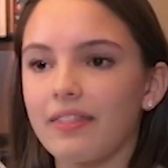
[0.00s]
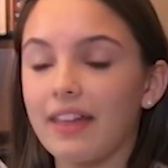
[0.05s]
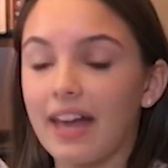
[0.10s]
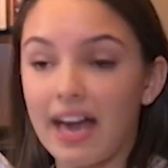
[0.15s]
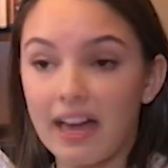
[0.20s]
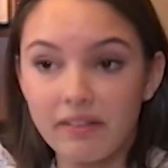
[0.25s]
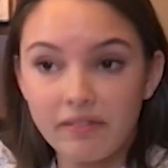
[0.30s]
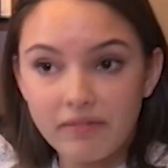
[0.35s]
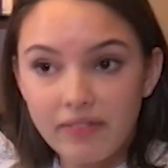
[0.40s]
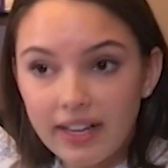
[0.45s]
They
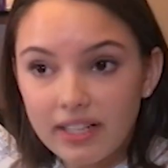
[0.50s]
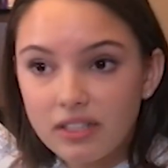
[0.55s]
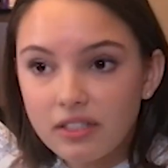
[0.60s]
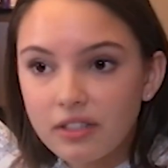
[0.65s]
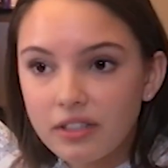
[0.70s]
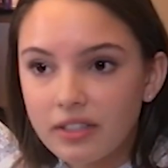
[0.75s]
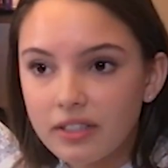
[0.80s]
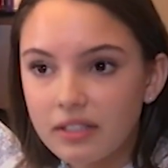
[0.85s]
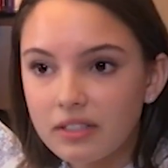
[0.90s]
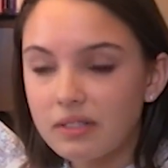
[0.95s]
had
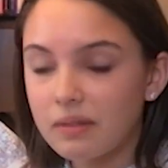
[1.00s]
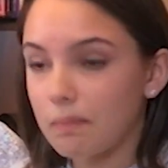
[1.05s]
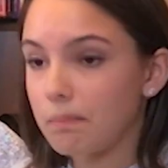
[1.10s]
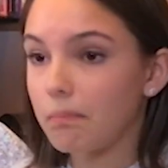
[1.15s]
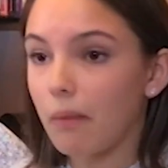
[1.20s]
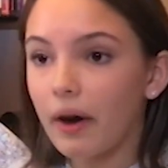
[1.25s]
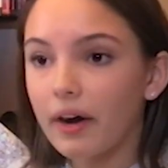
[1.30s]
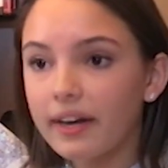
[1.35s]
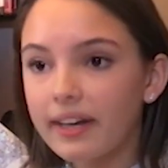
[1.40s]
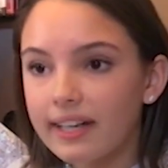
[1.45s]
investors,
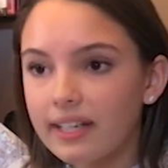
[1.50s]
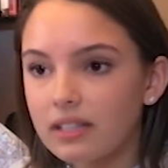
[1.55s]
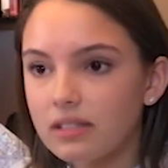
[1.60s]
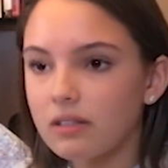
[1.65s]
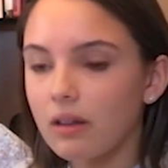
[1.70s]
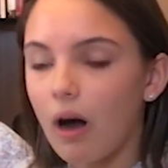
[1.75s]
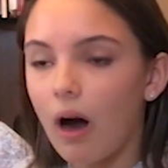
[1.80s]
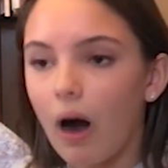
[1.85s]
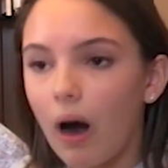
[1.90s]
markets,